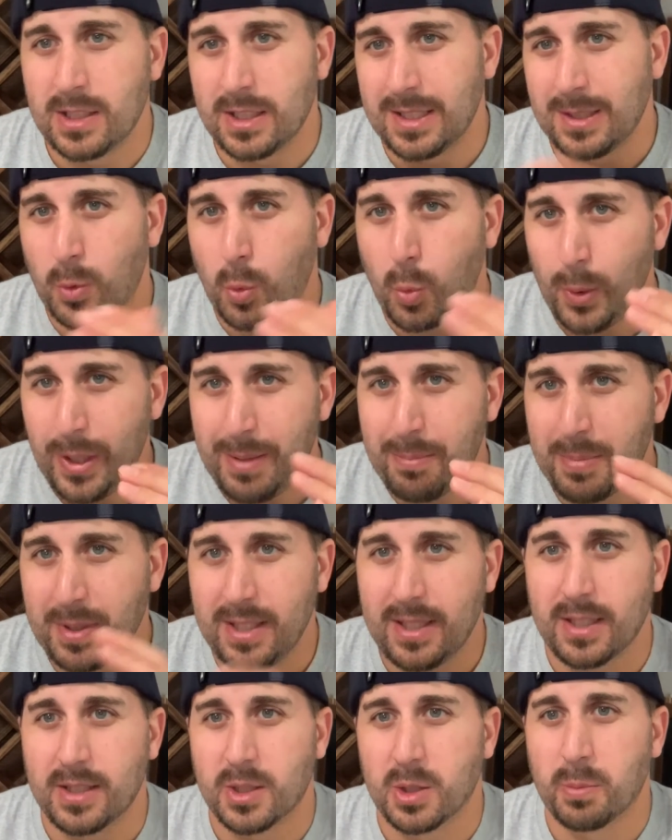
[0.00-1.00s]

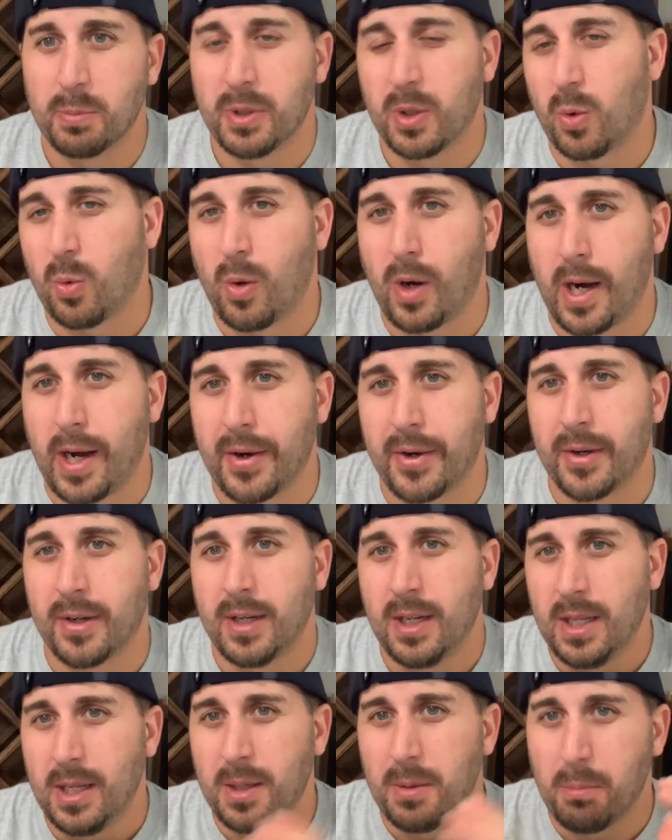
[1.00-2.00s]
weeping a little bit of water,
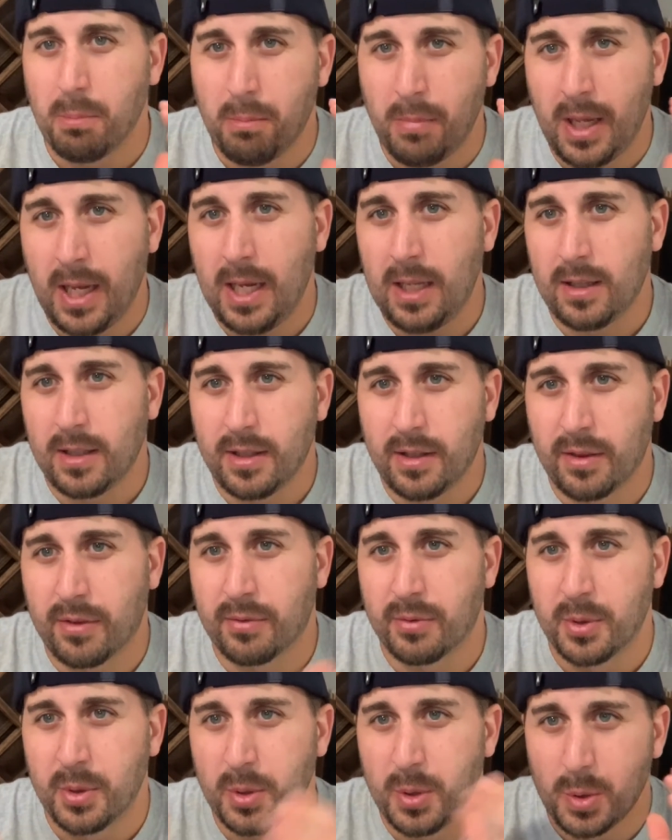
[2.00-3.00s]
mainly
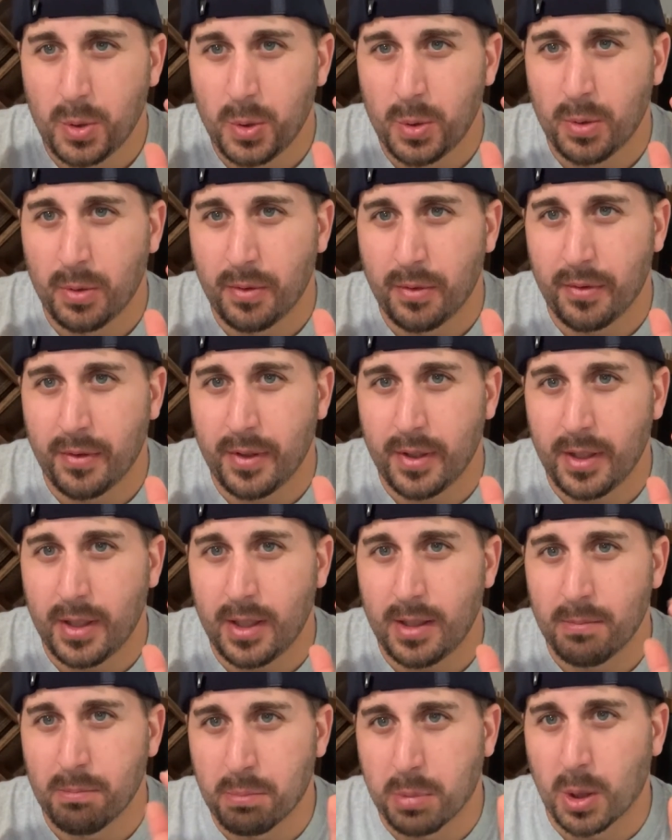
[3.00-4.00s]
through
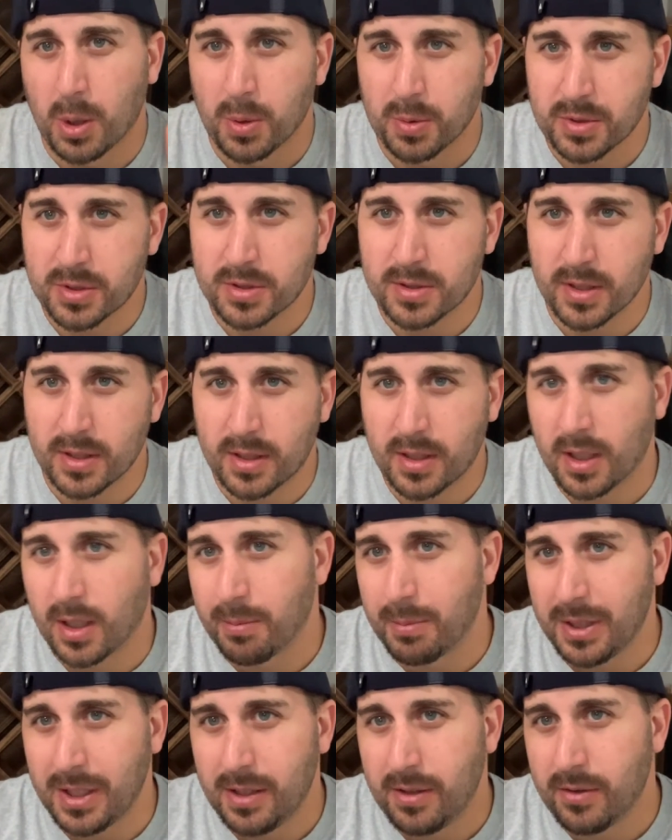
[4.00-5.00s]
the bolts that
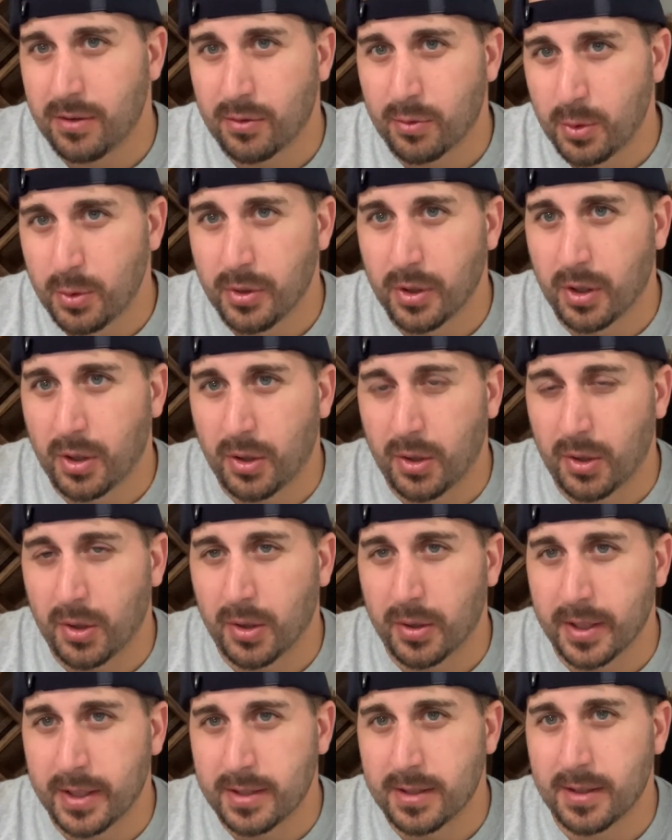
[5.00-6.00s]
come in through the
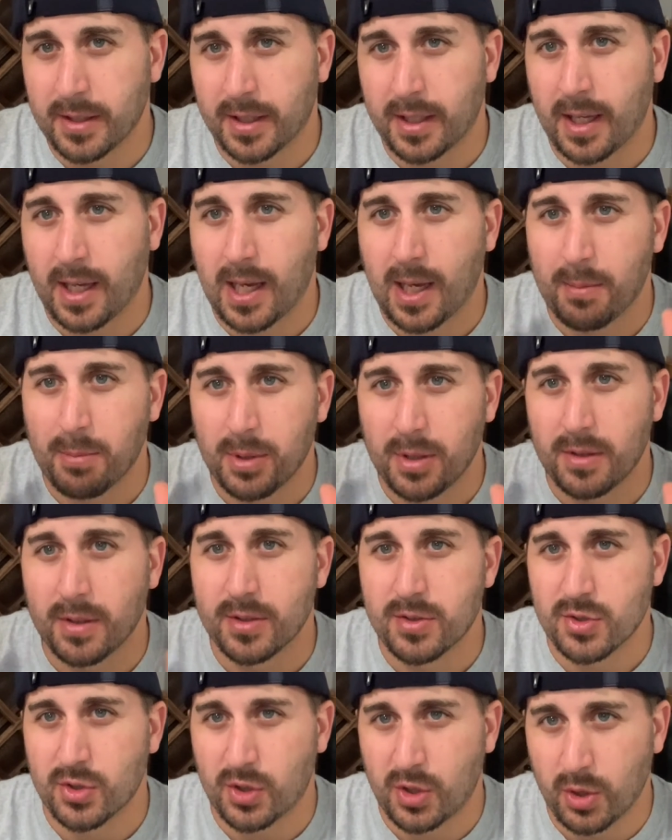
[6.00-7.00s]
hull into the cabin
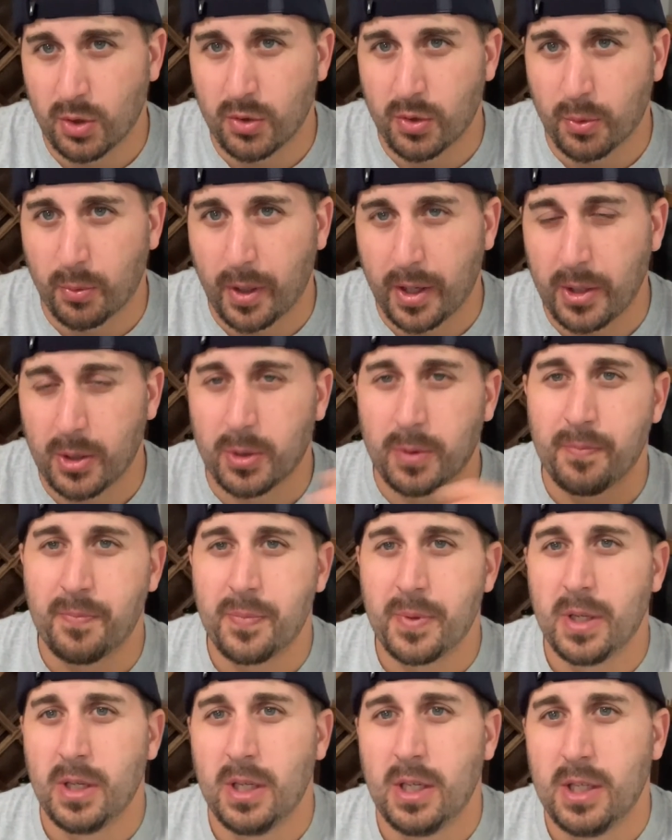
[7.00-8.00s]
that secure the rail.
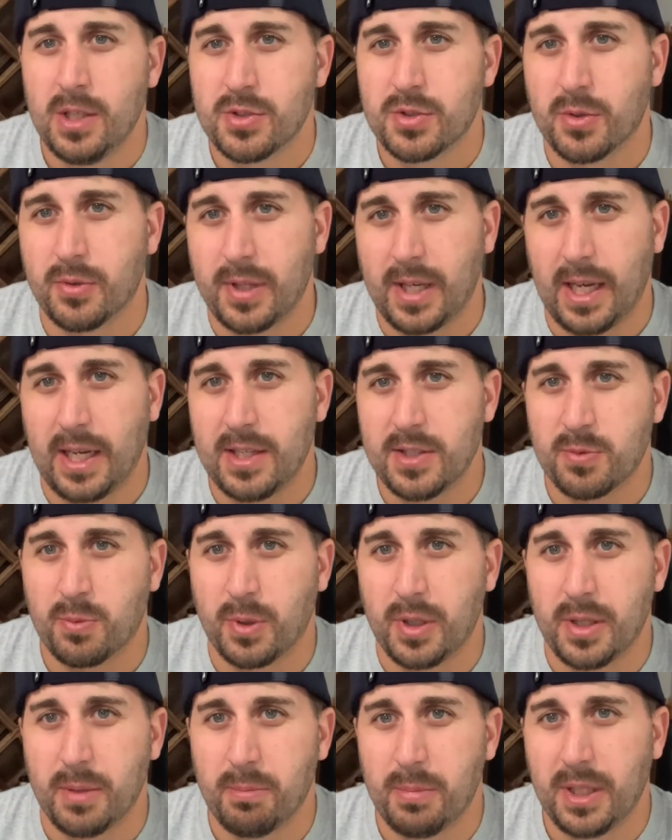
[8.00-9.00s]
So that is
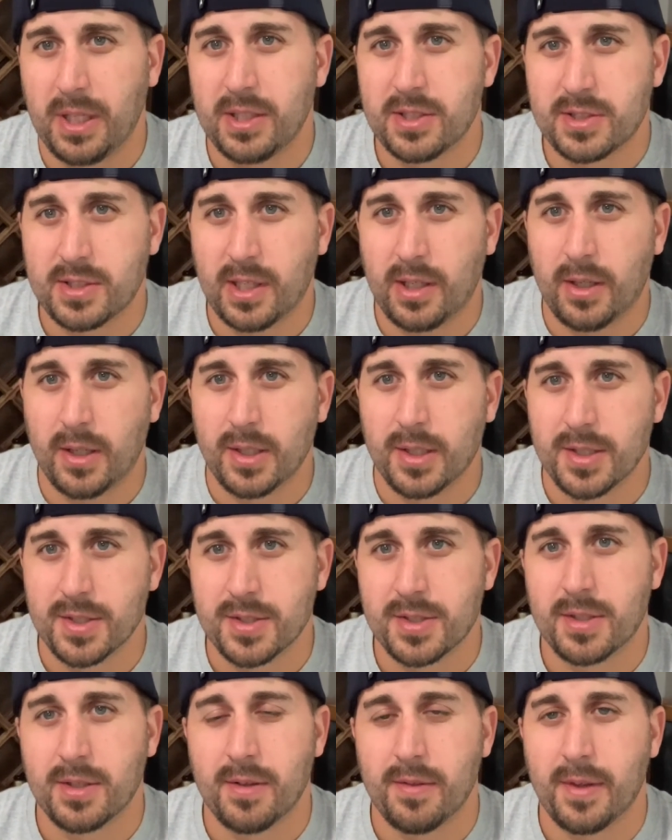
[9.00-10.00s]
one of the biggest
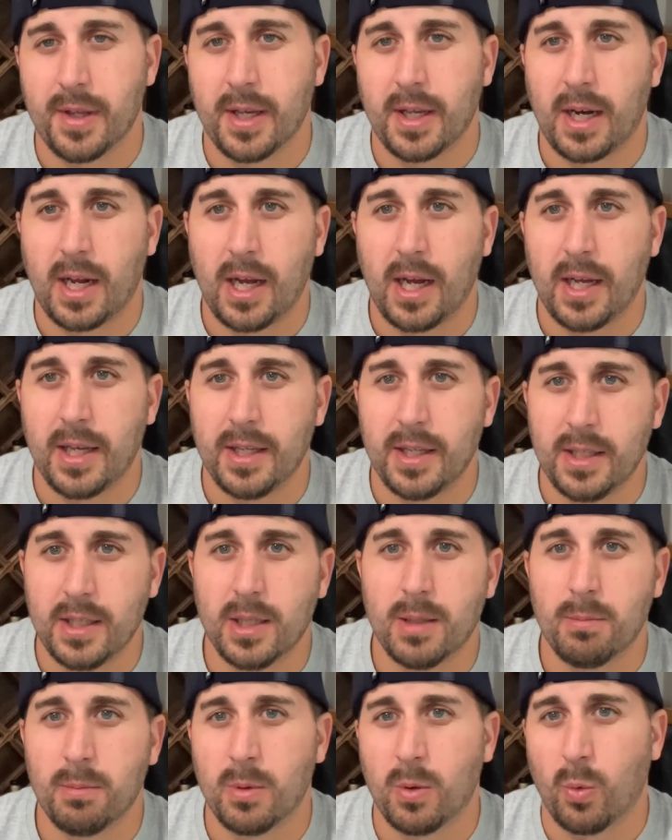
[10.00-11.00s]
areas that I
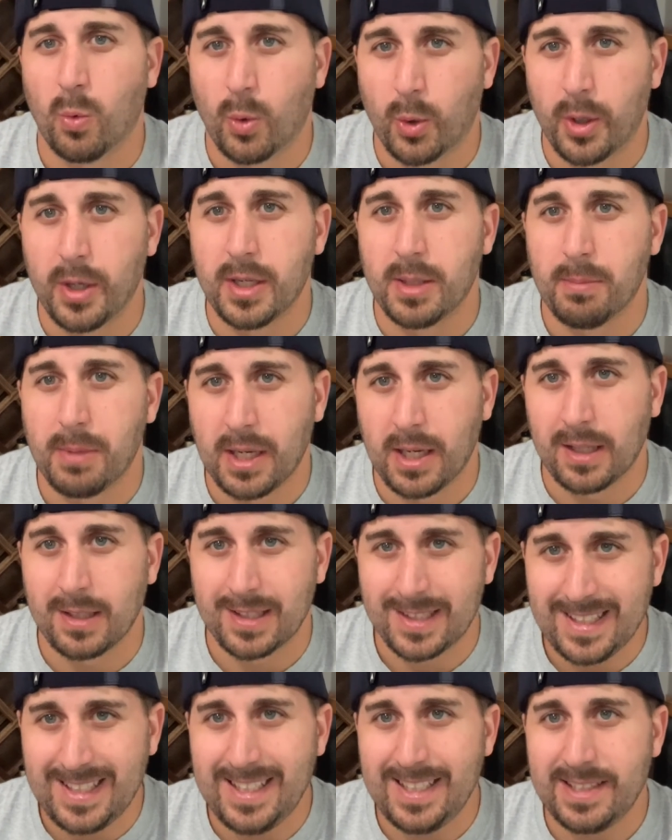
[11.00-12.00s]
am worried
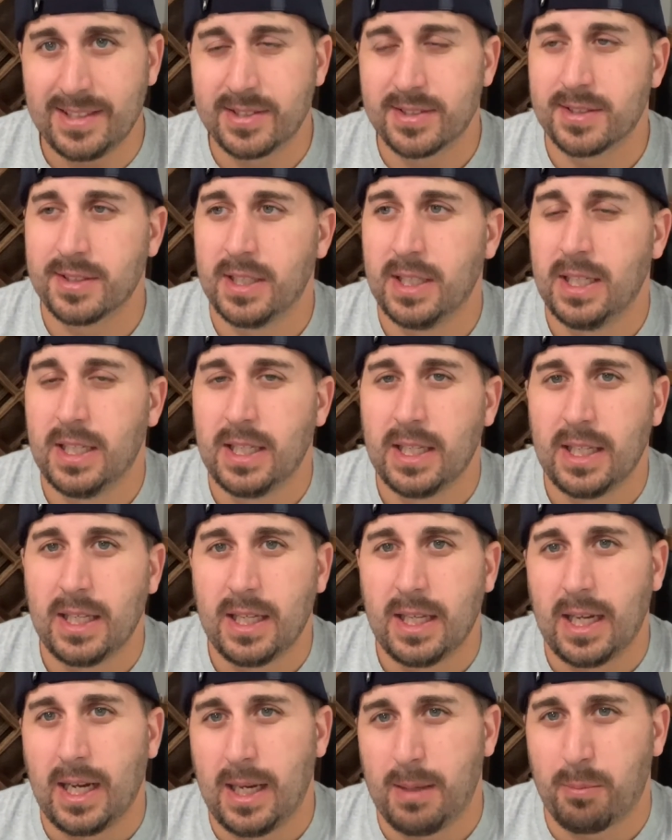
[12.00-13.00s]
about leaks,
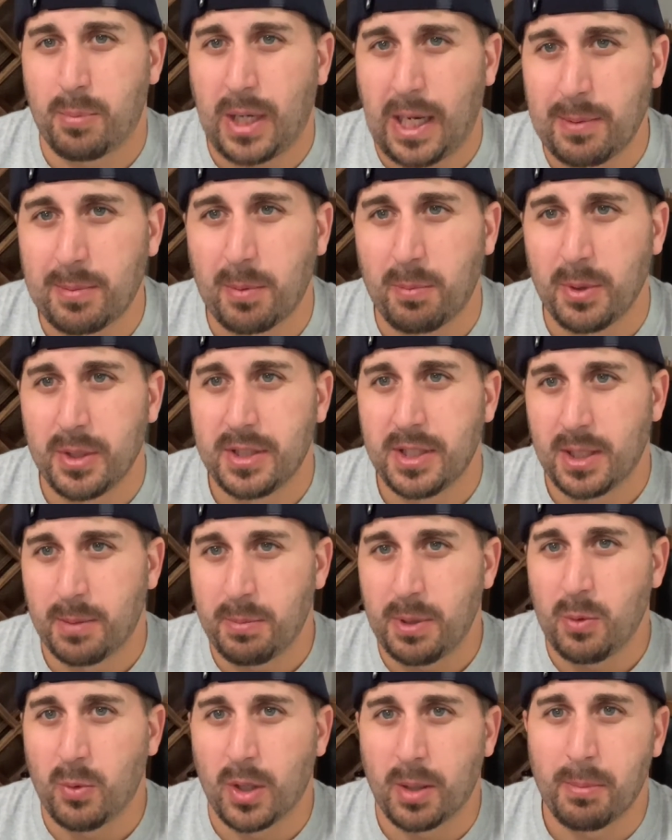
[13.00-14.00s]
and probably going to
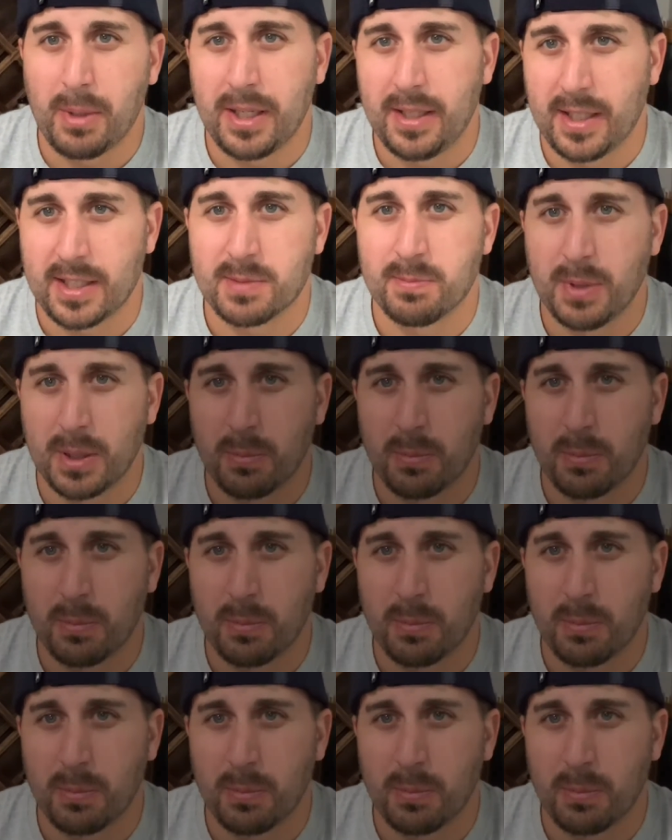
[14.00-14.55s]
be one of my next big